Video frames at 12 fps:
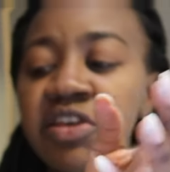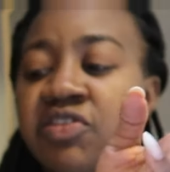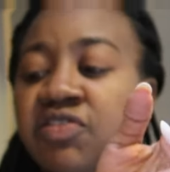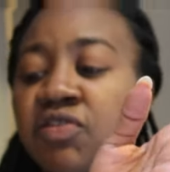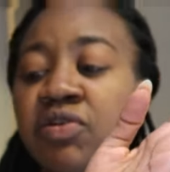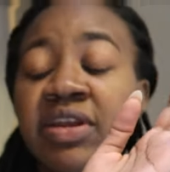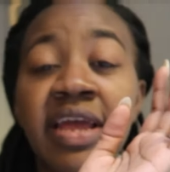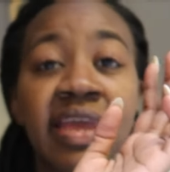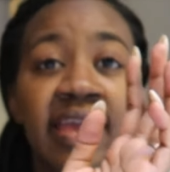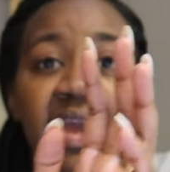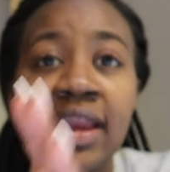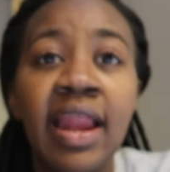So
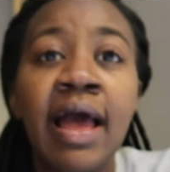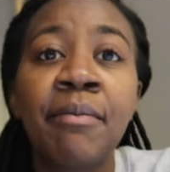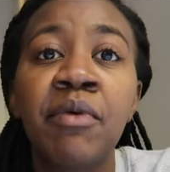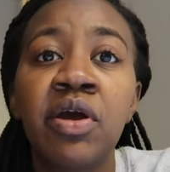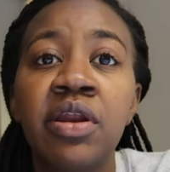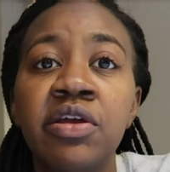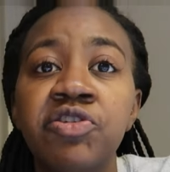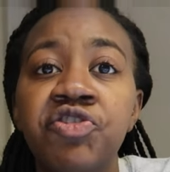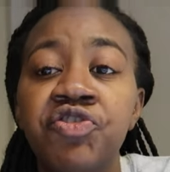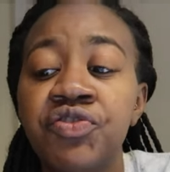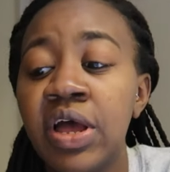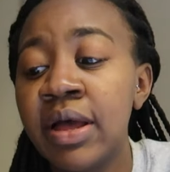again, I'm gonna
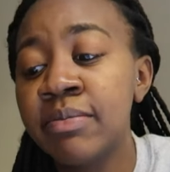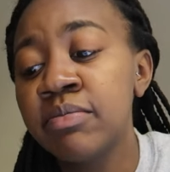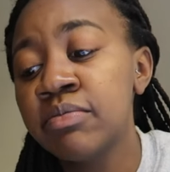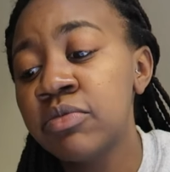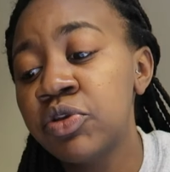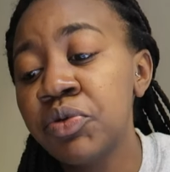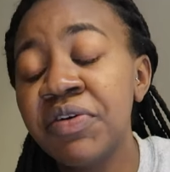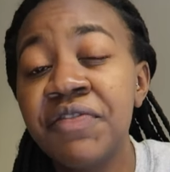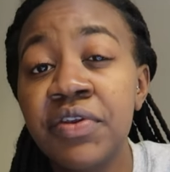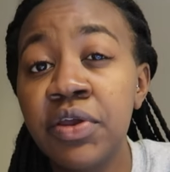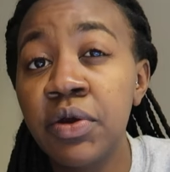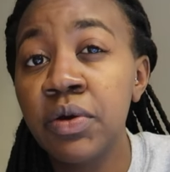do a
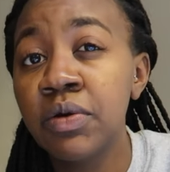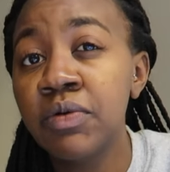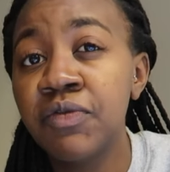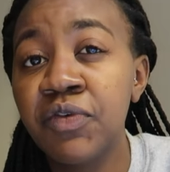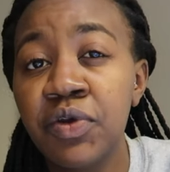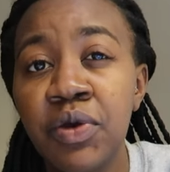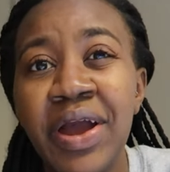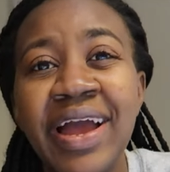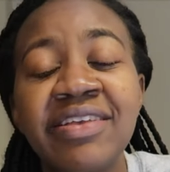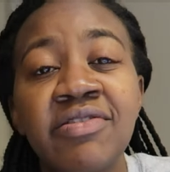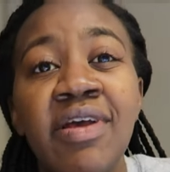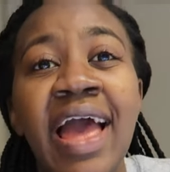video for you
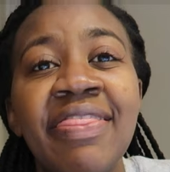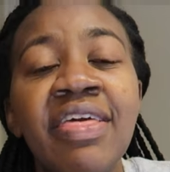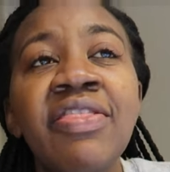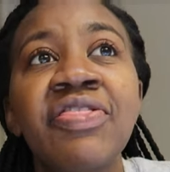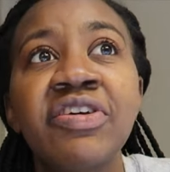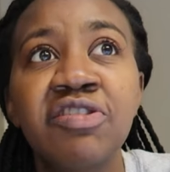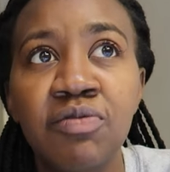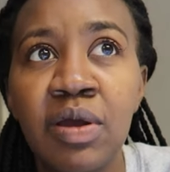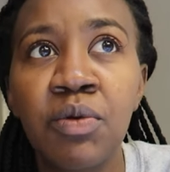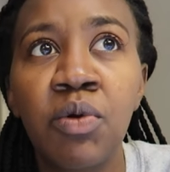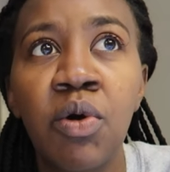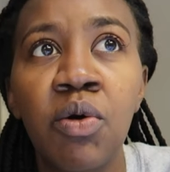guys. I think this
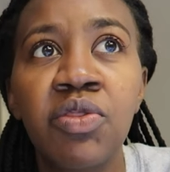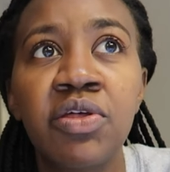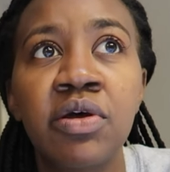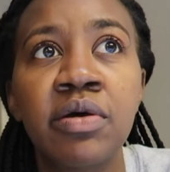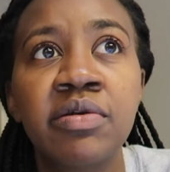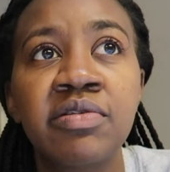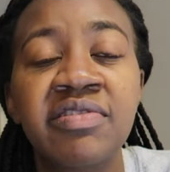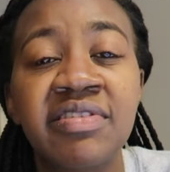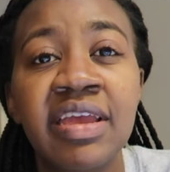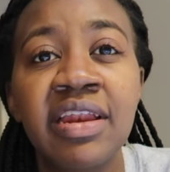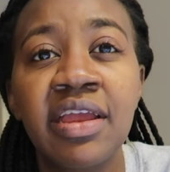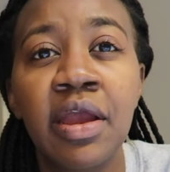one will go, the
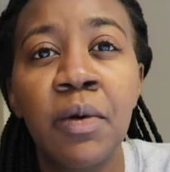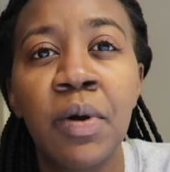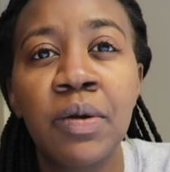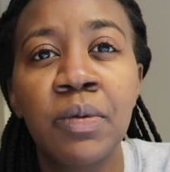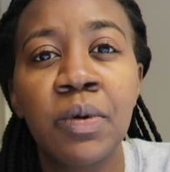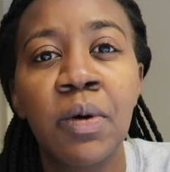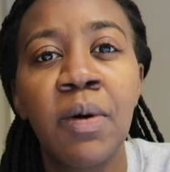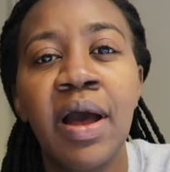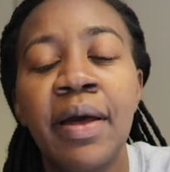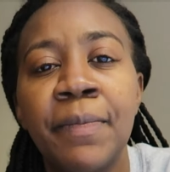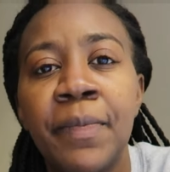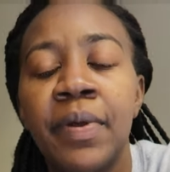skincare one will go
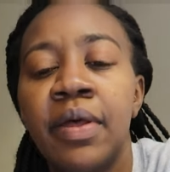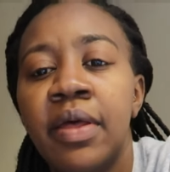up,